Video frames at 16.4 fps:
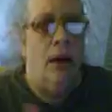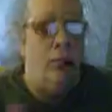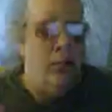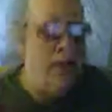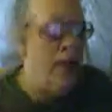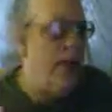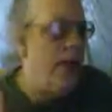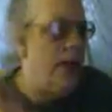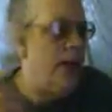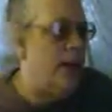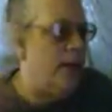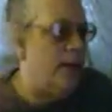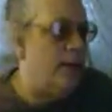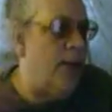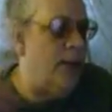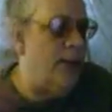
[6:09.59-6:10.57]
Maybe
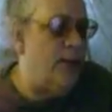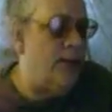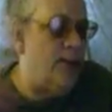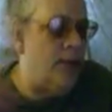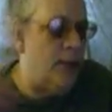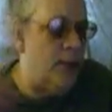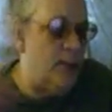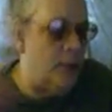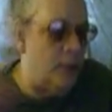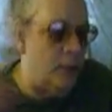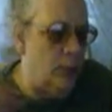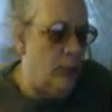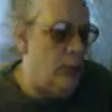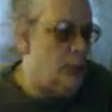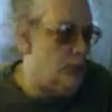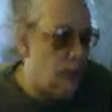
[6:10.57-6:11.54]
if you can
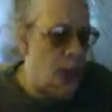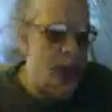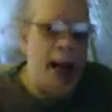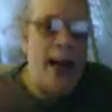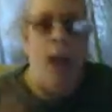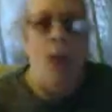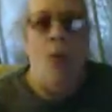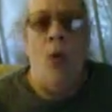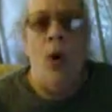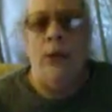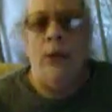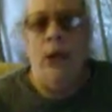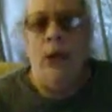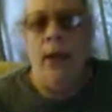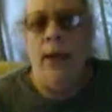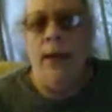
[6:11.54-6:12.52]
jot out one
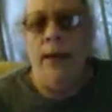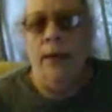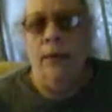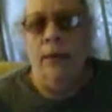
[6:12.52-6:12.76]
line,